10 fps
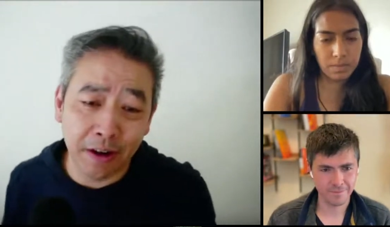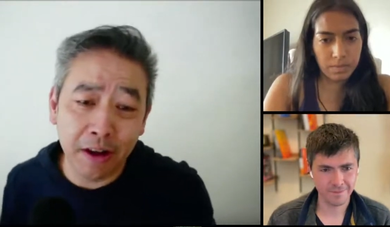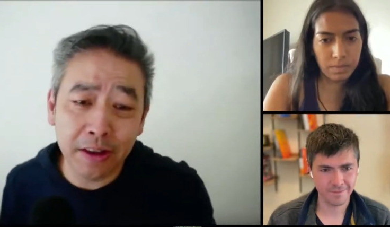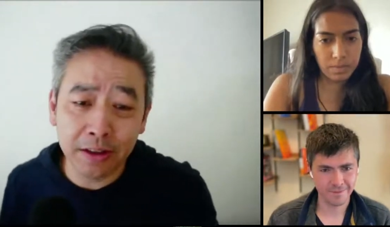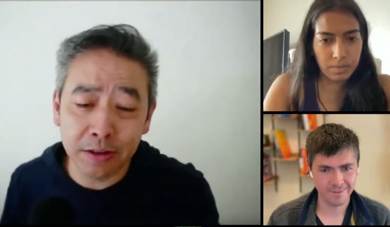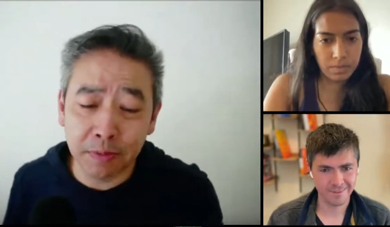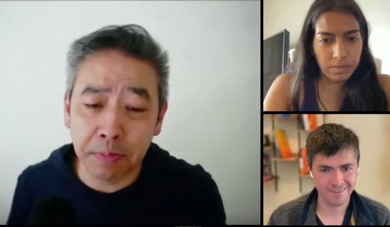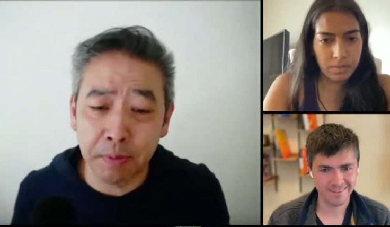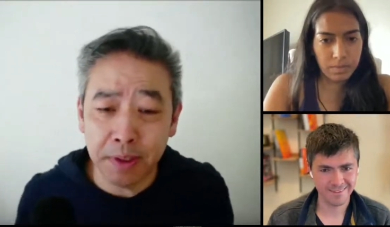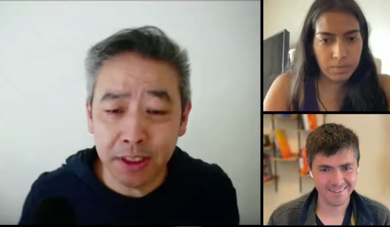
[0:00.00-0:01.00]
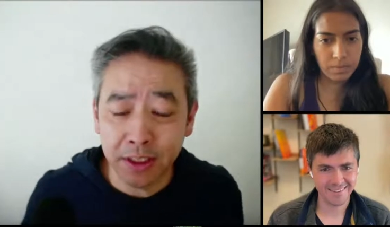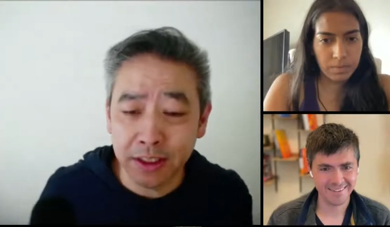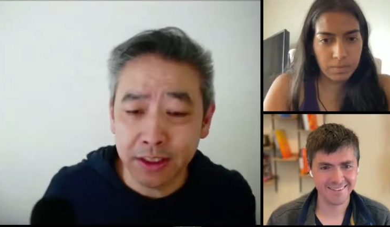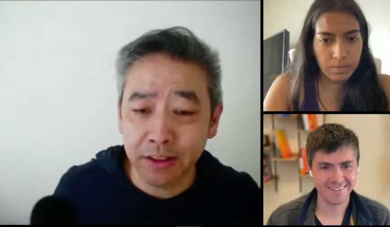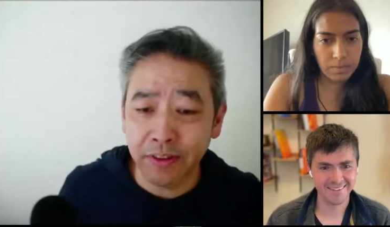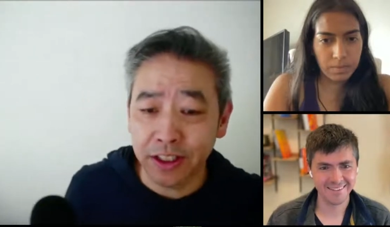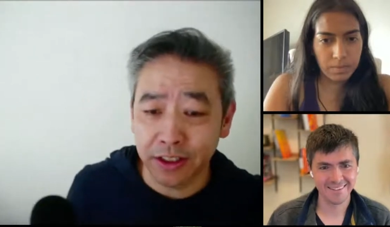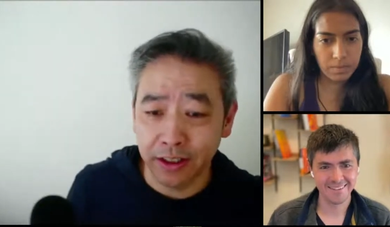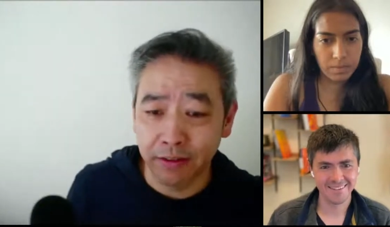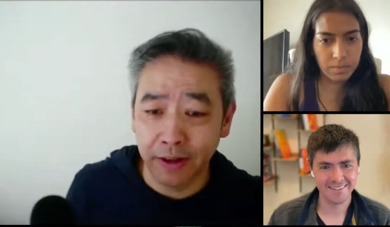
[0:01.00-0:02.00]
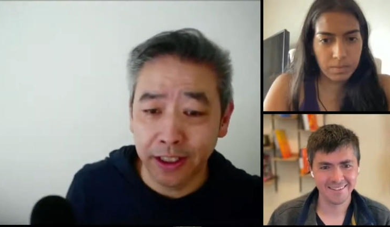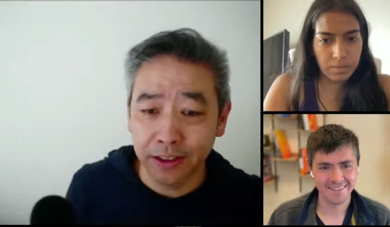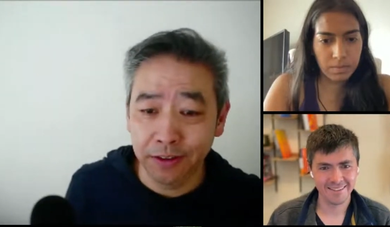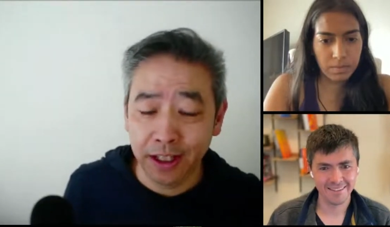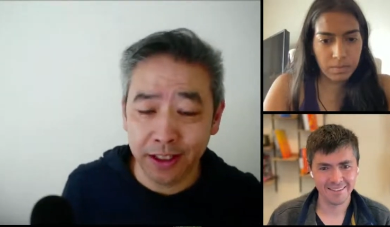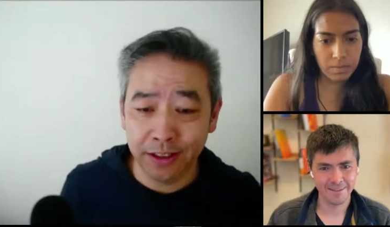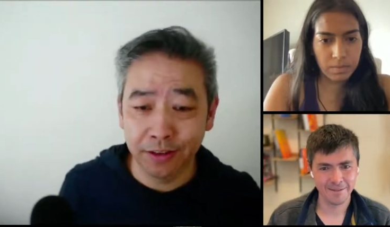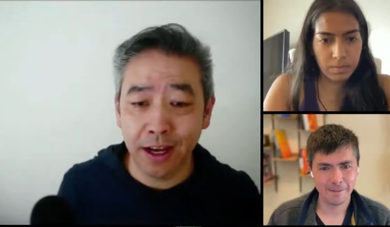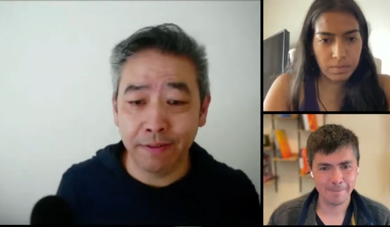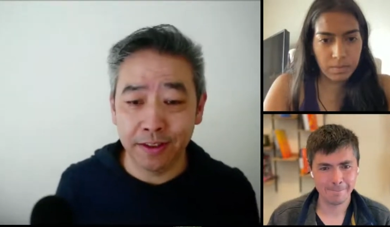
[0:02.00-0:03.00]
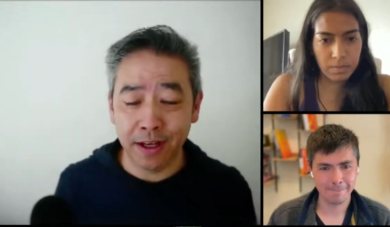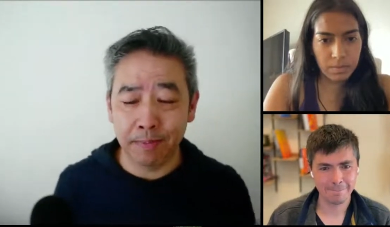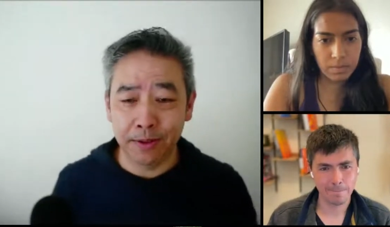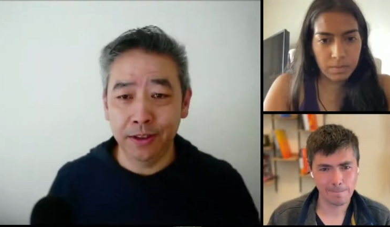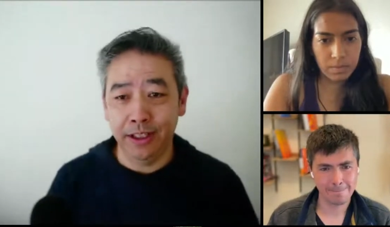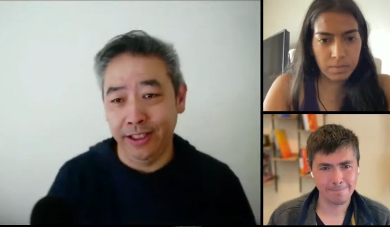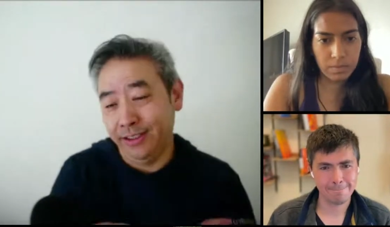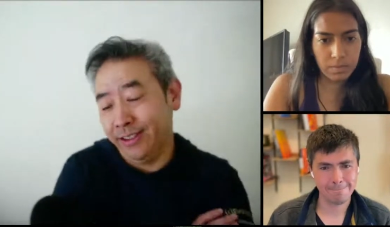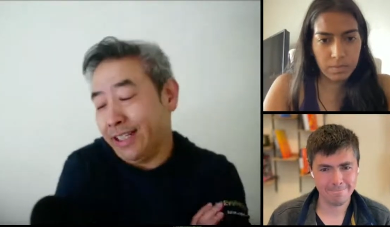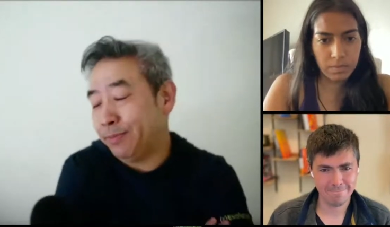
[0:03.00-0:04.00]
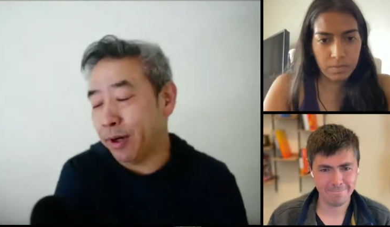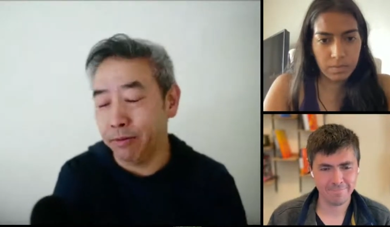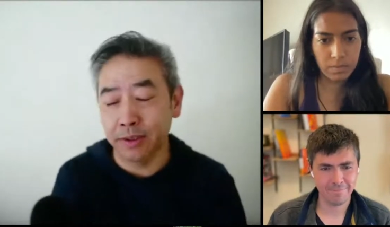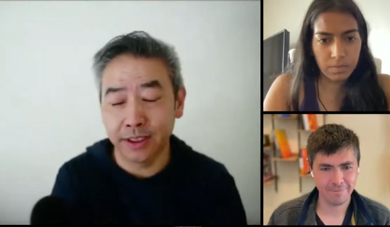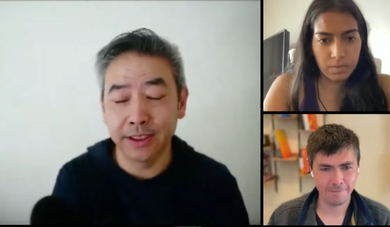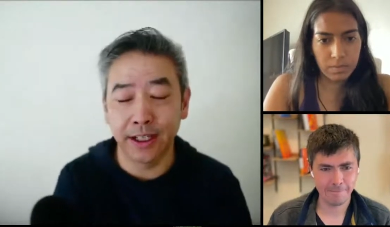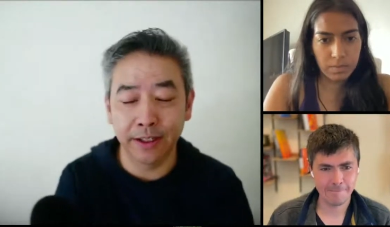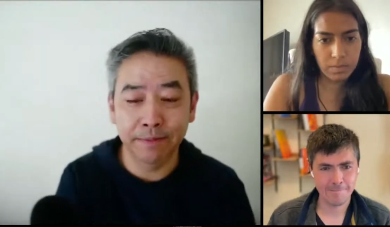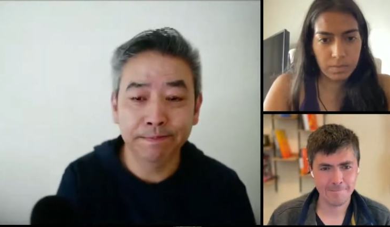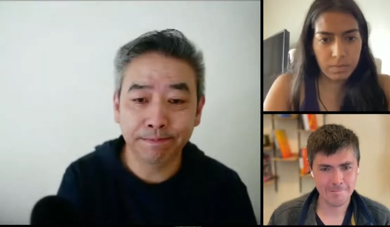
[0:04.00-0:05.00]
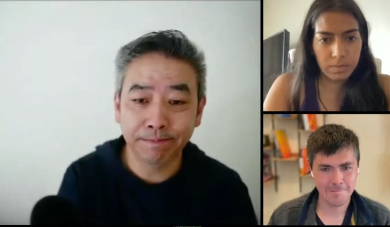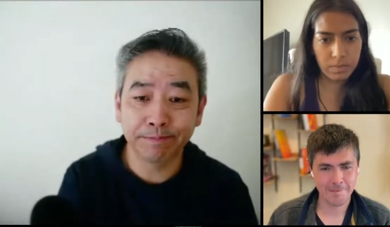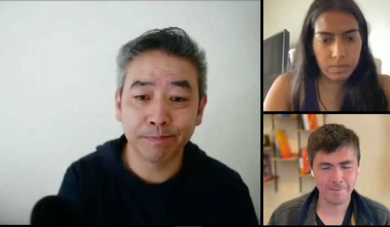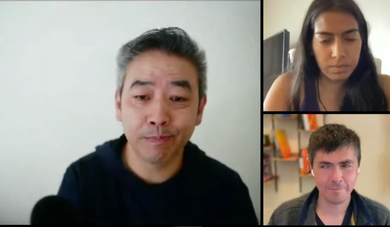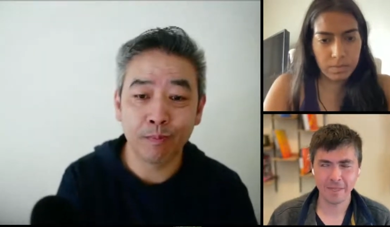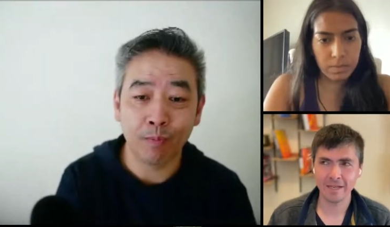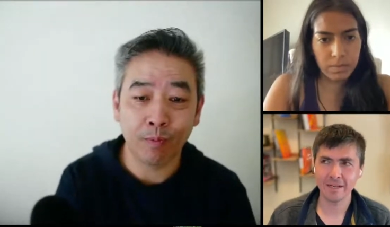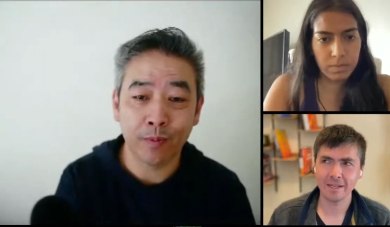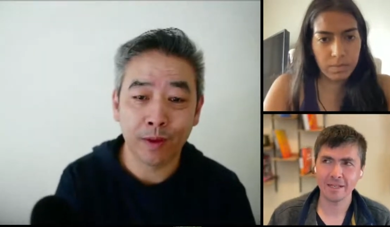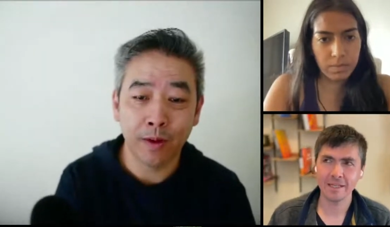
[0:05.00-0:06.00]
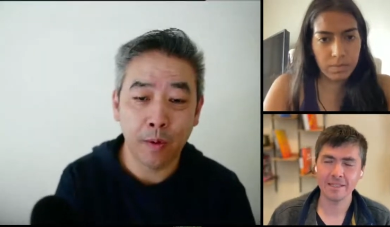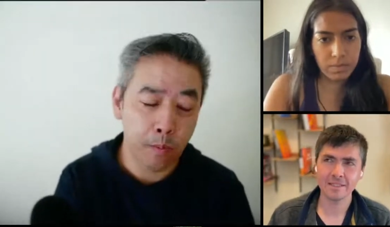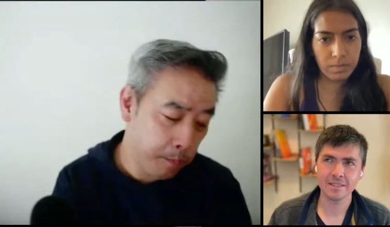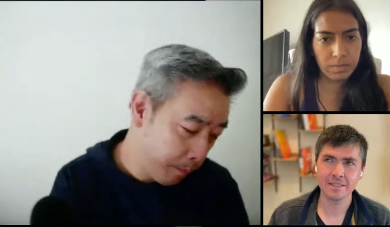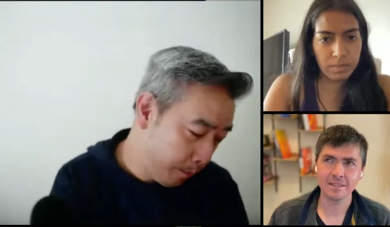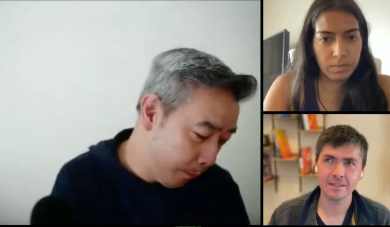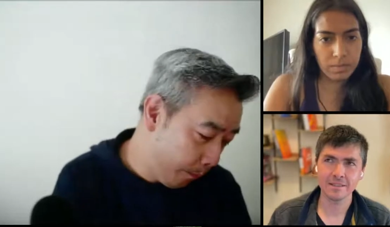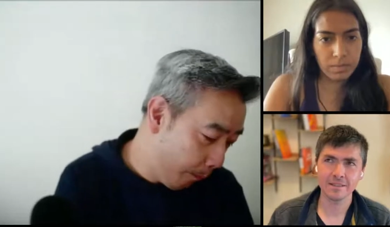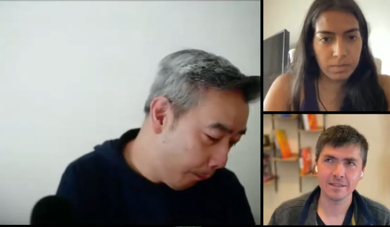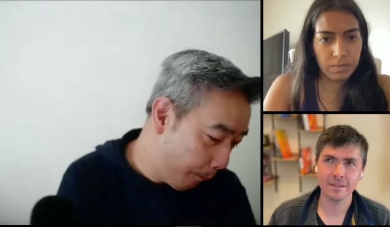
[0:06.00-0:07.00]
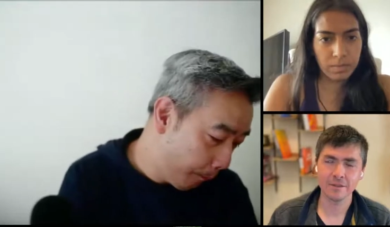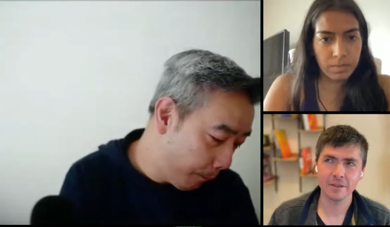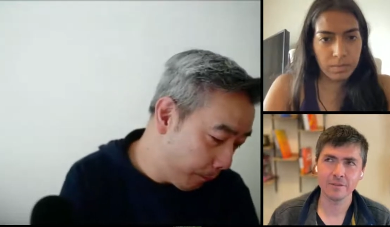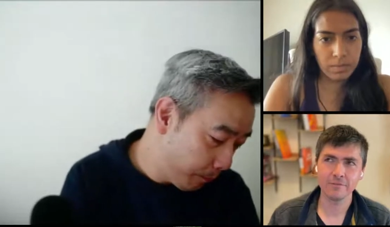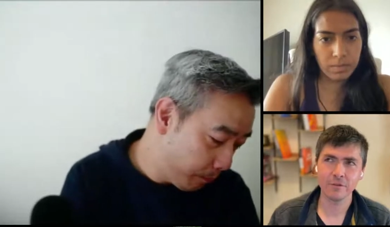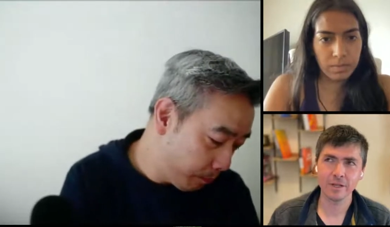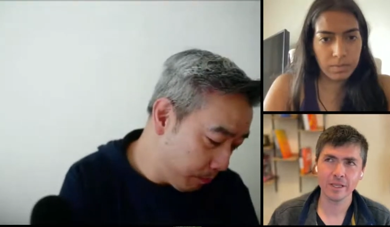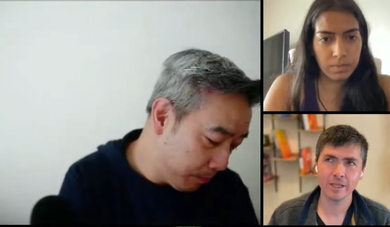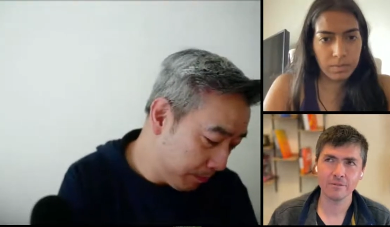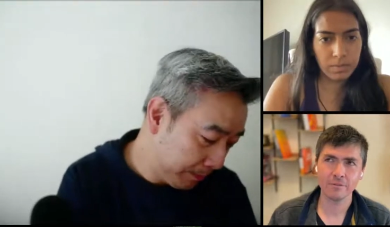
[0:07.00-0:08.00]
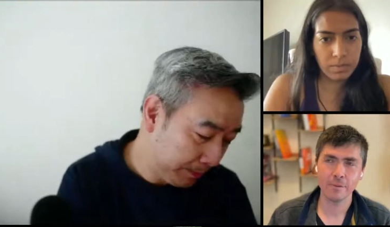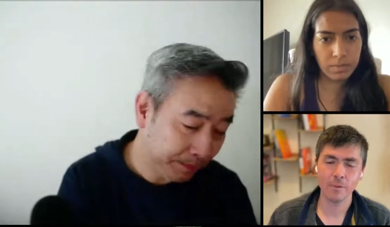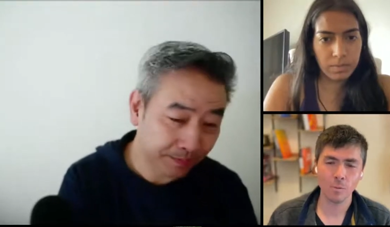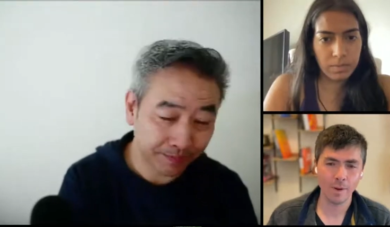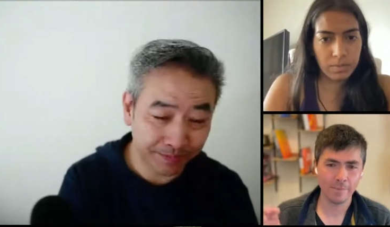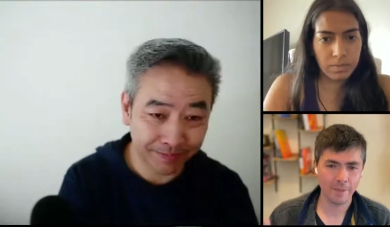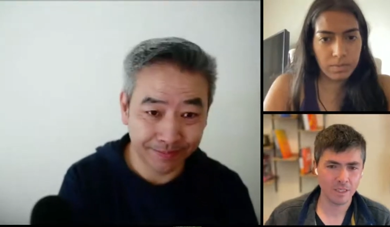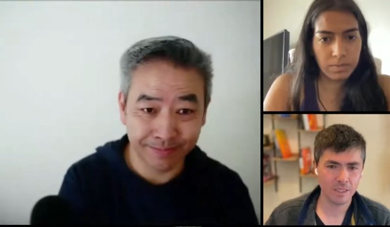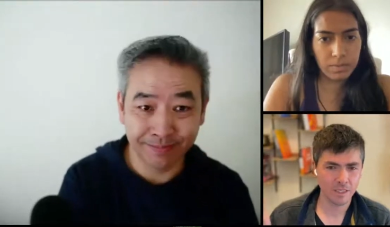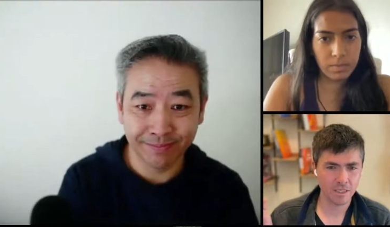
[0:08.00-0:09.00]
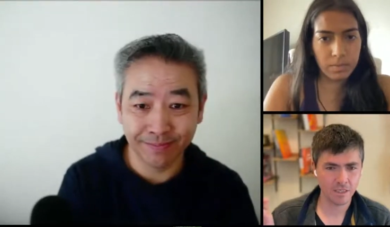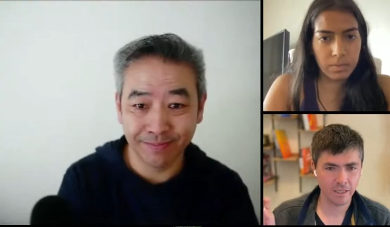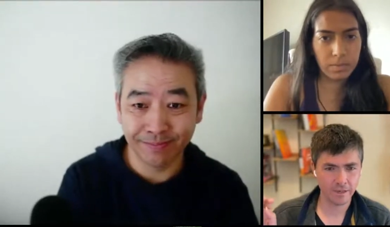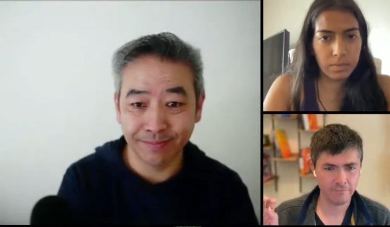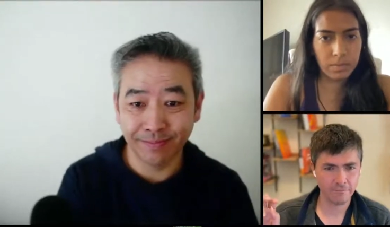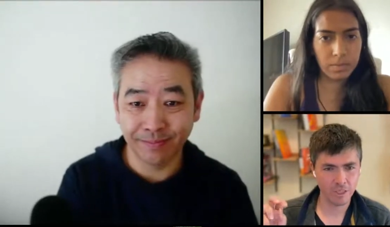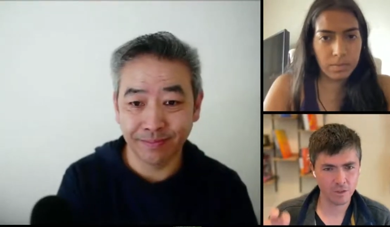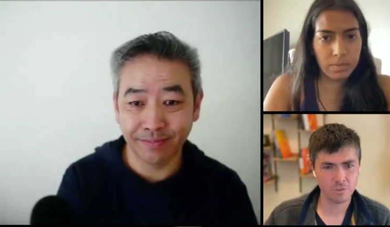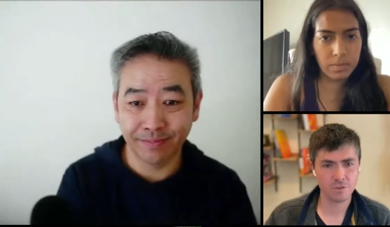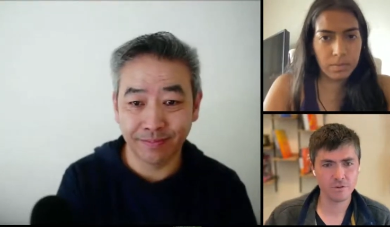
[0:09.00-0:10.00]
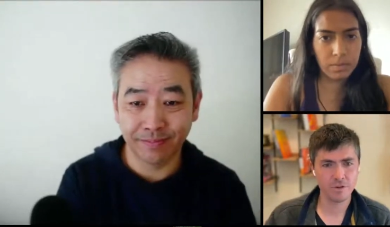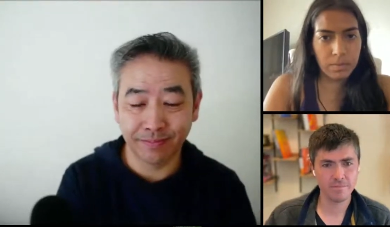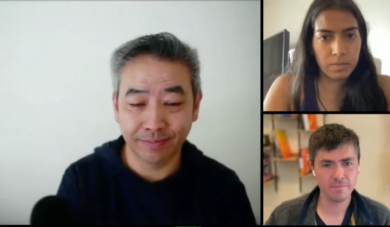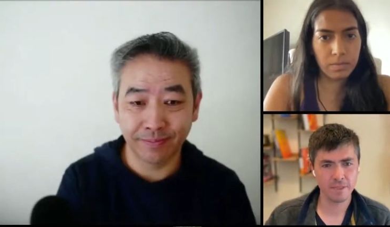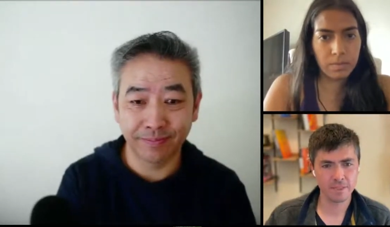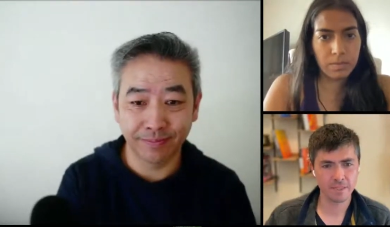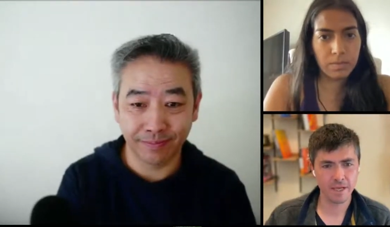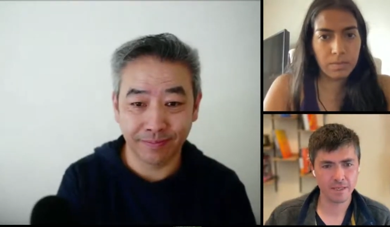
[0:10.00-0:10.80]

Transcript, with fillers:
Speaker 1: know all the sort of permissionless innovation, right? You get yeah. this opportunity, and so that's part of what's exciting.
Speaker 2: Yeah, and it is the yeah converting it from a web page into like a video stream. Is